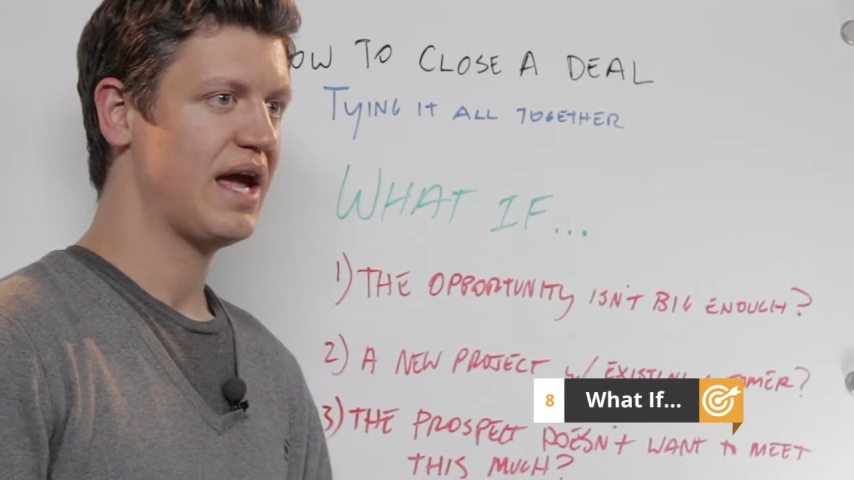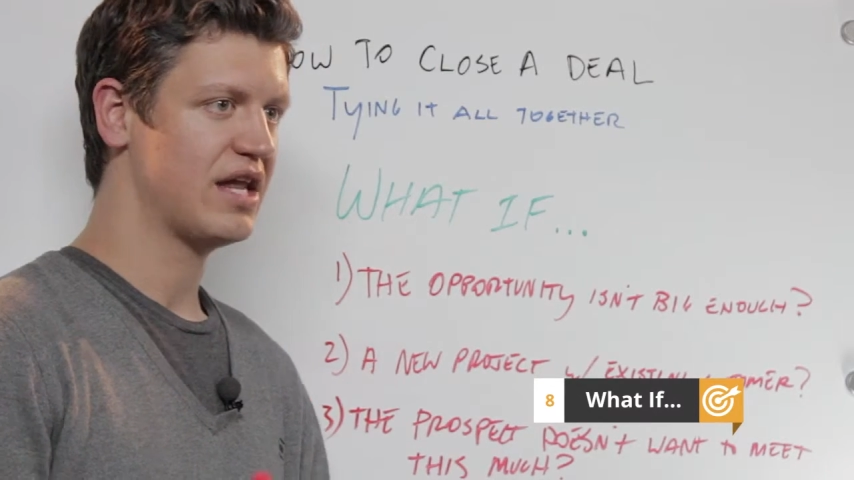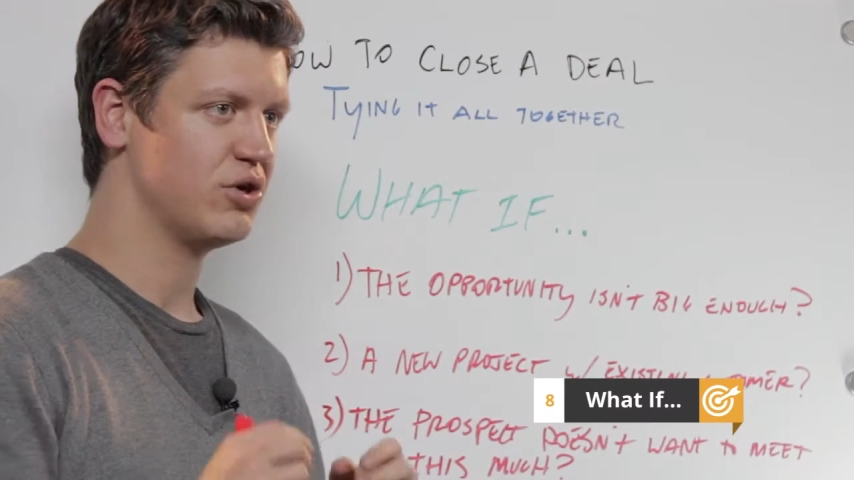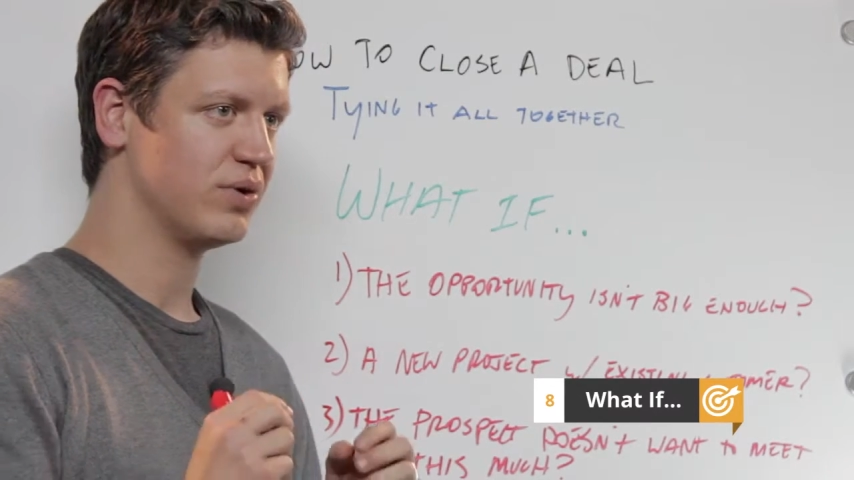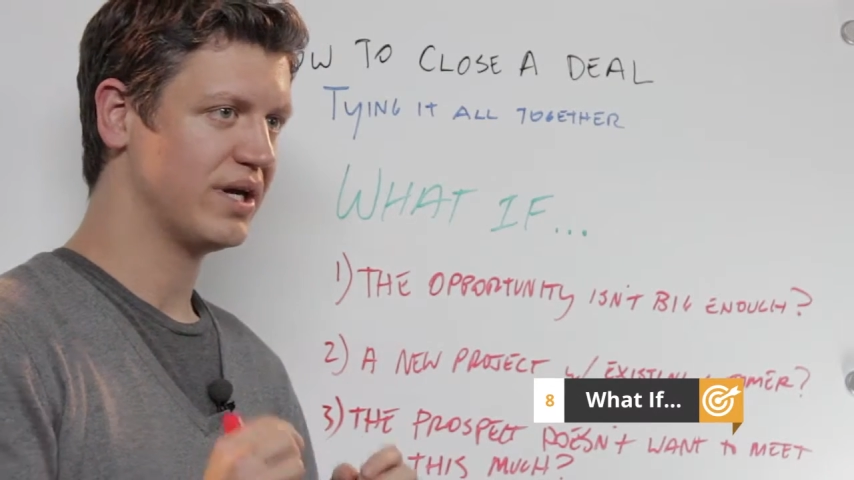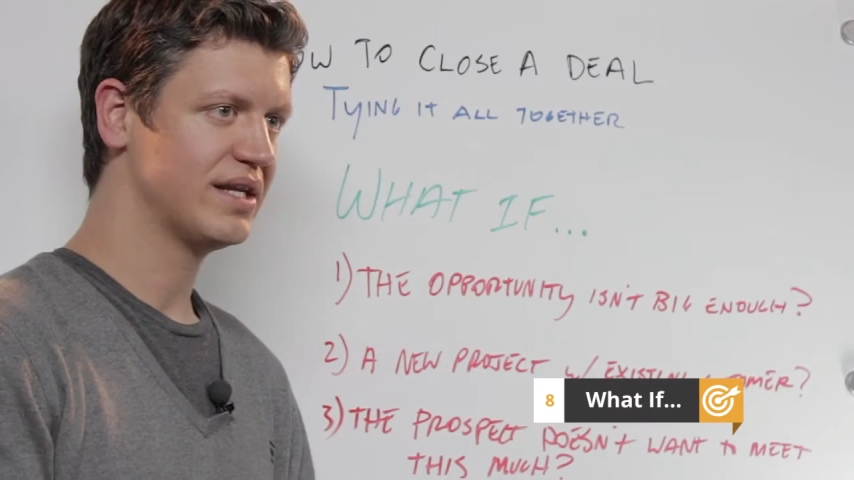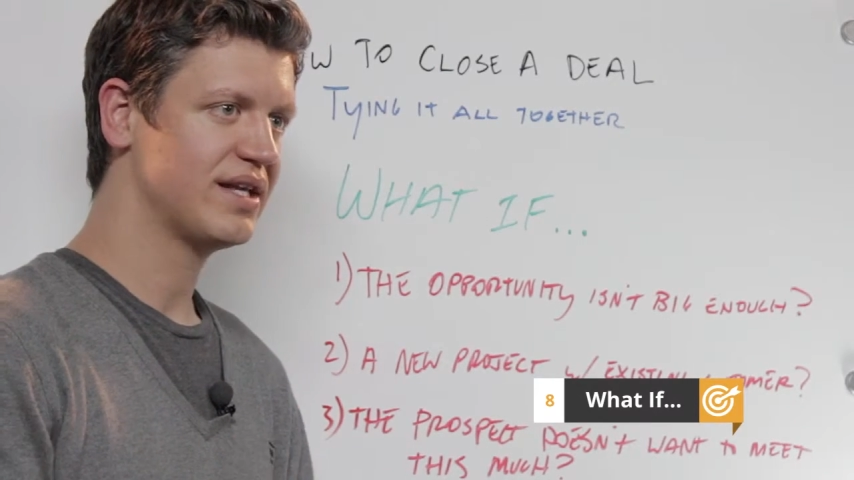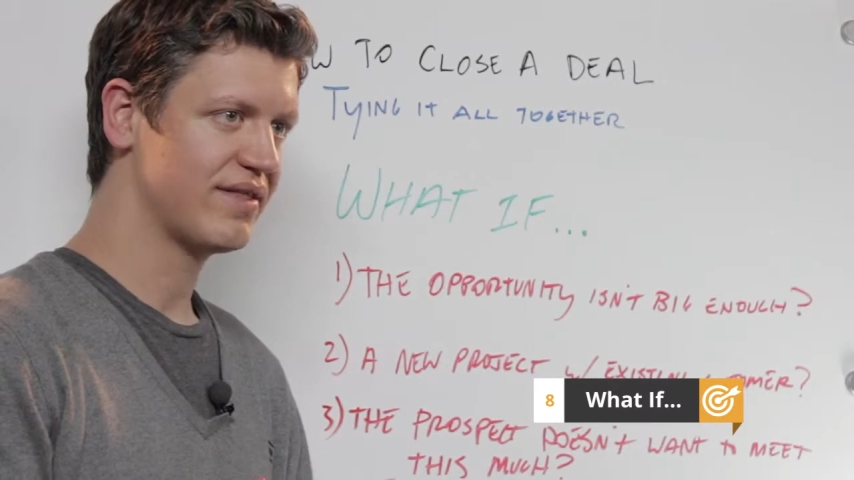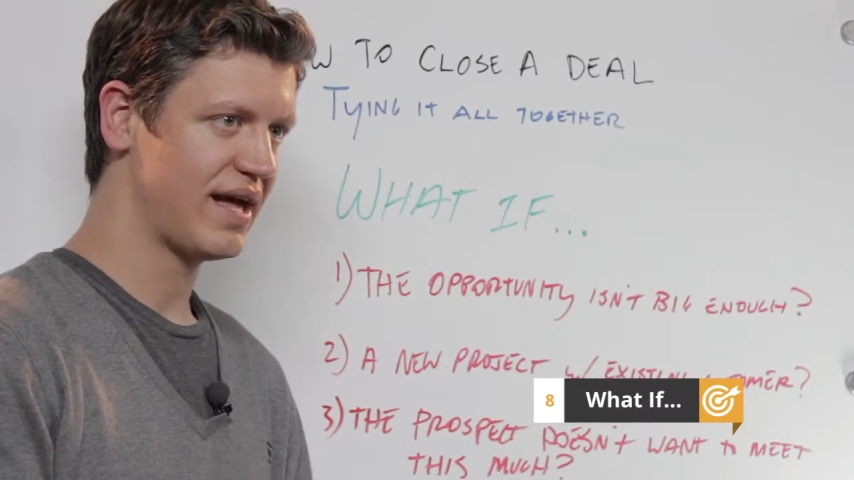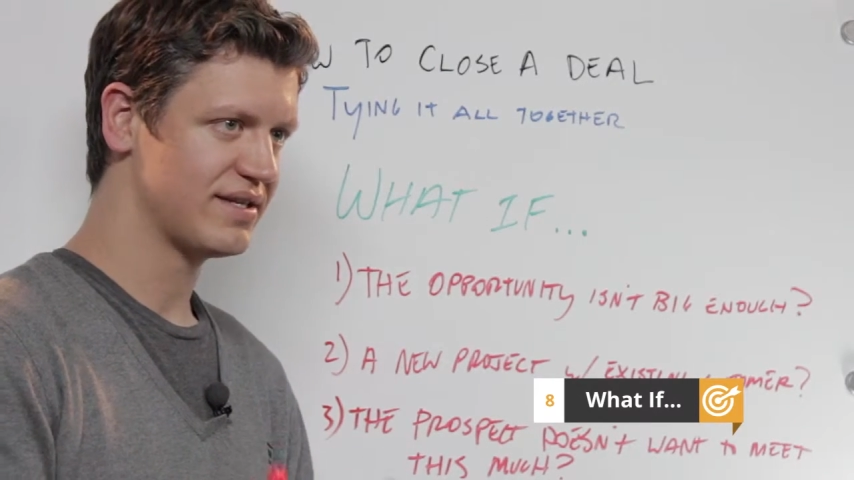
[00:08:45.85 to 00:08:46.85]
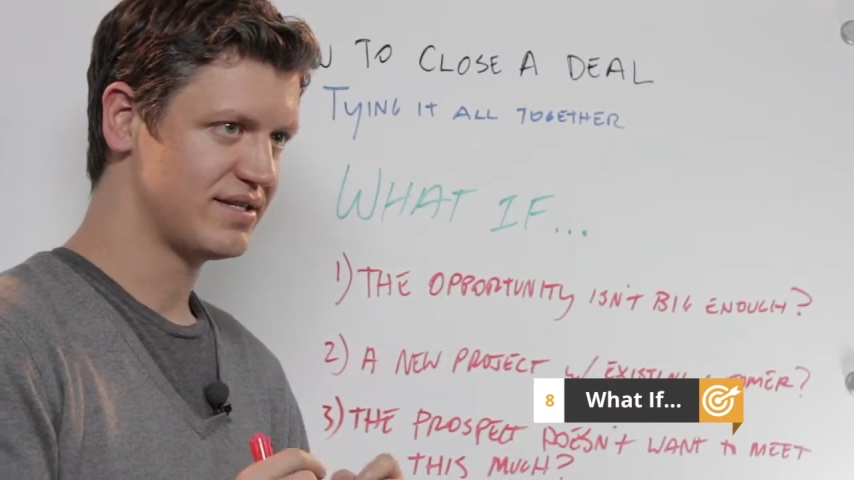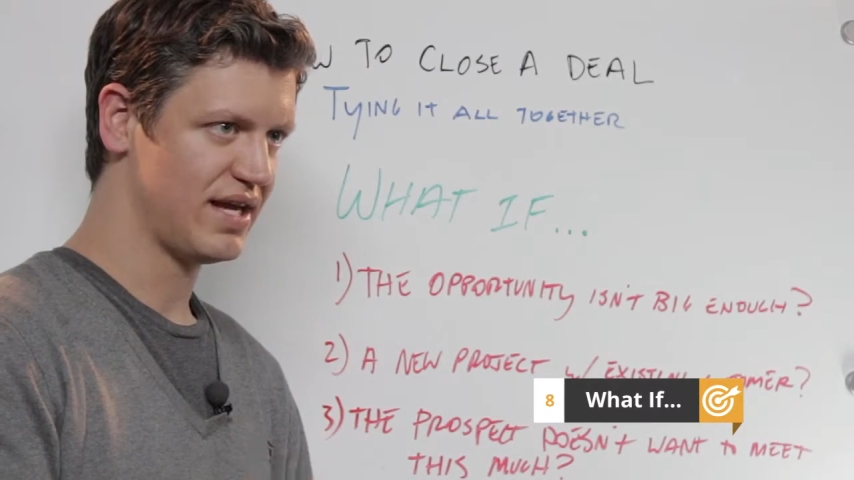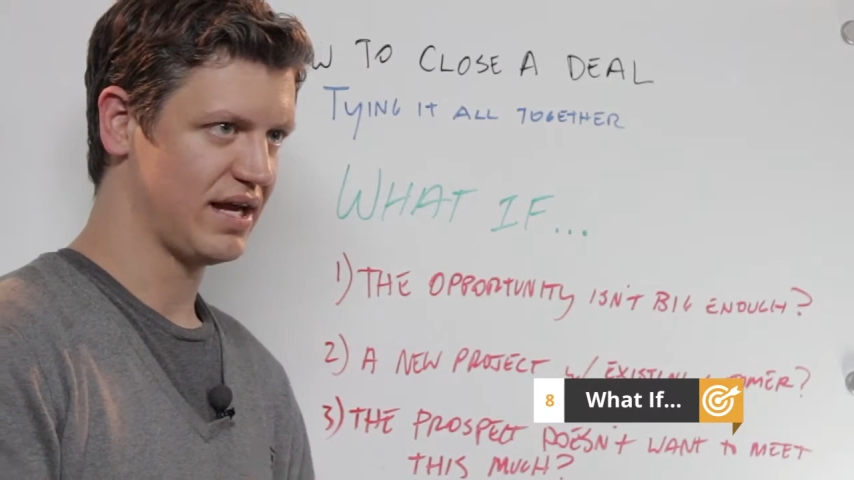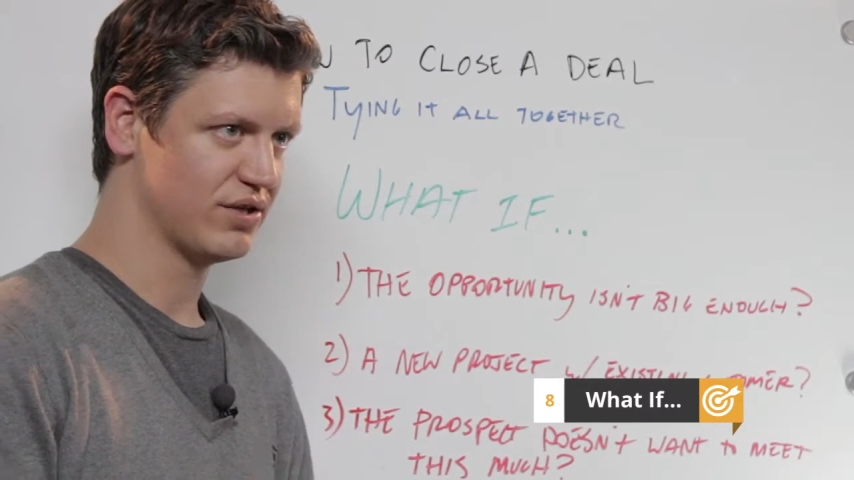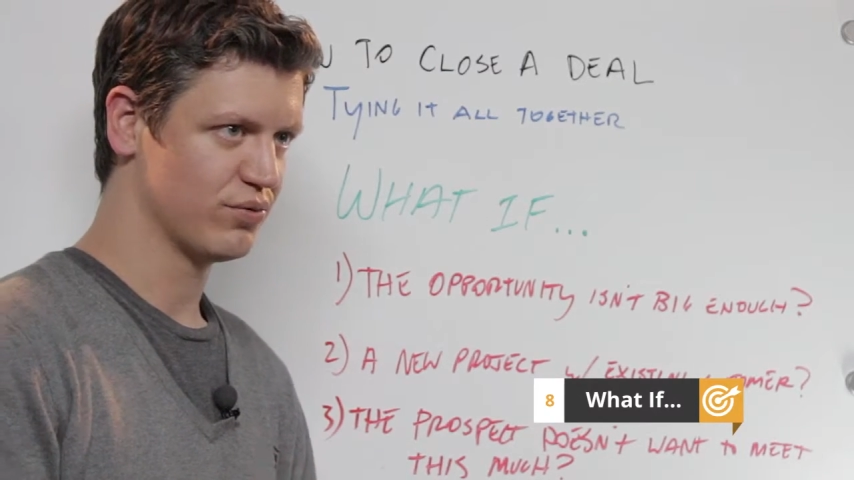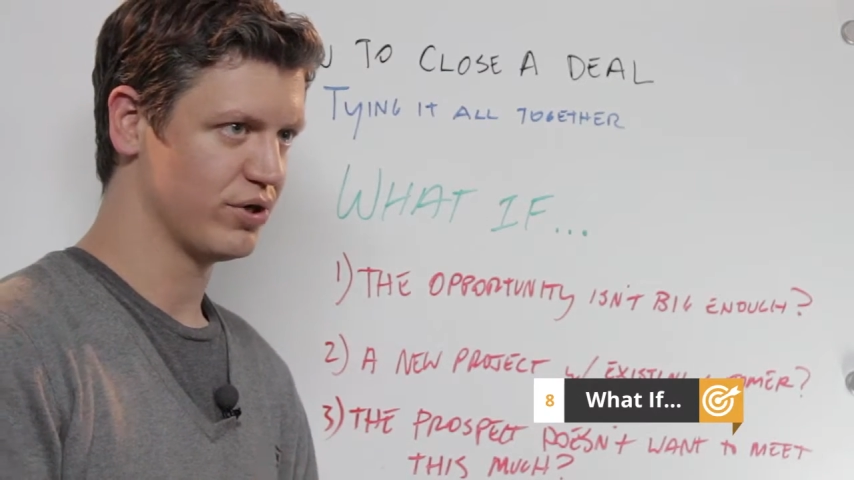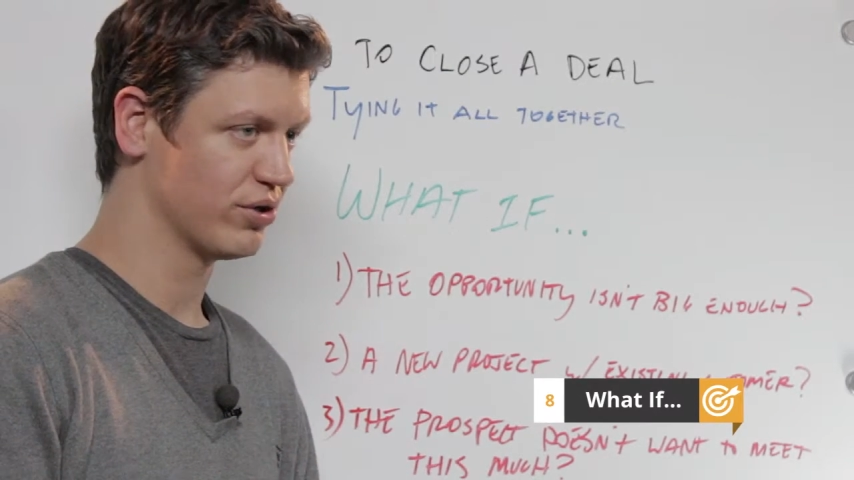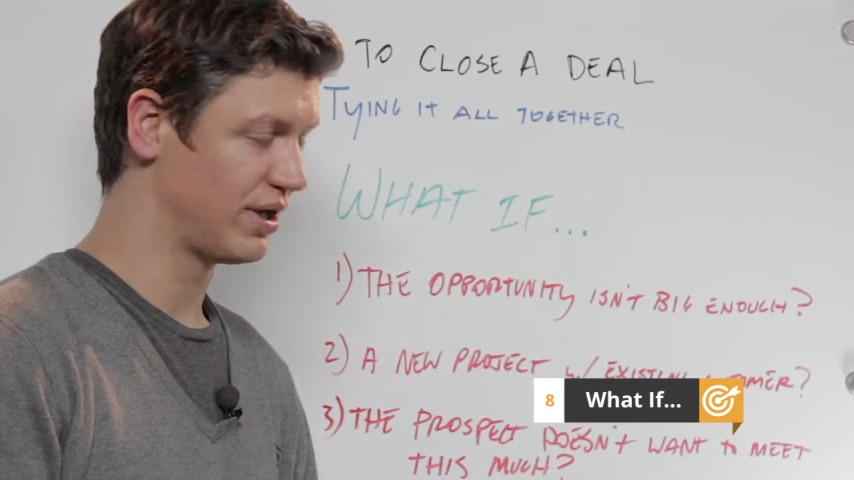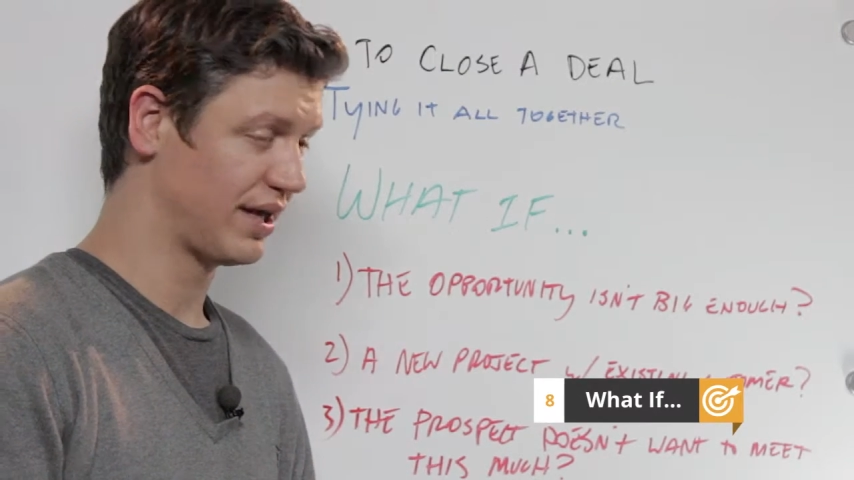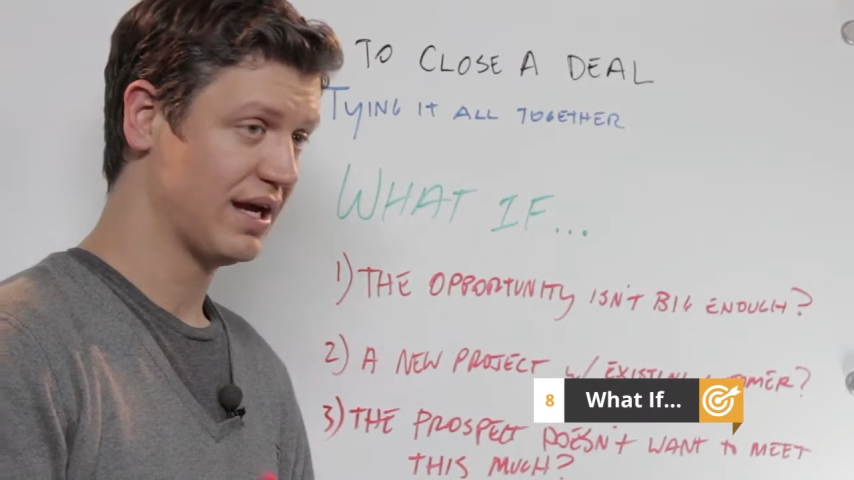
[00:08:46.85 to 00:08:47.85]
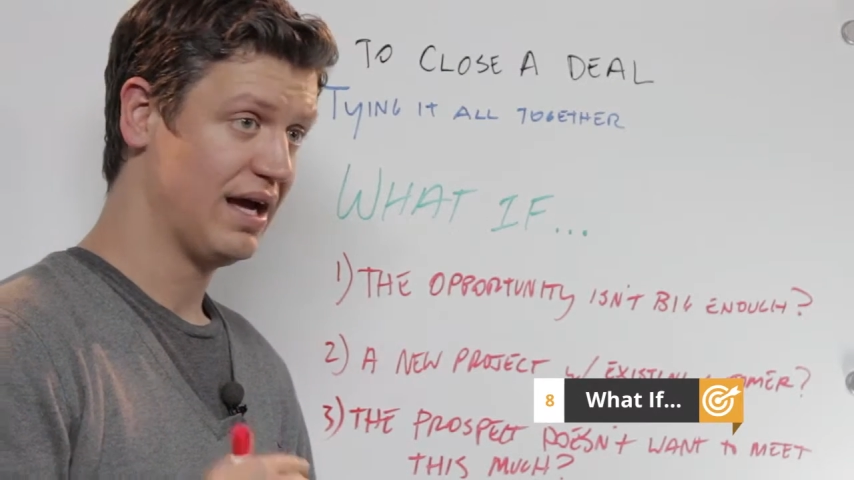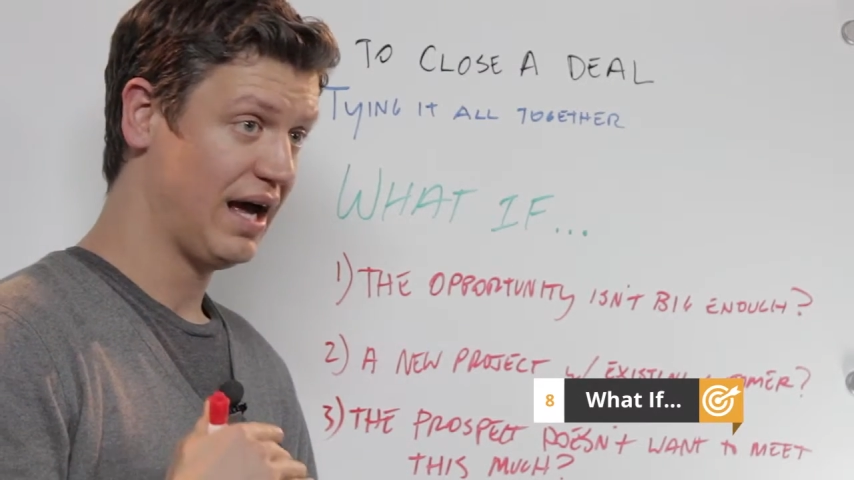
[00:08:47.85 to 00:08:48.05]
and you get to that stage where you're like,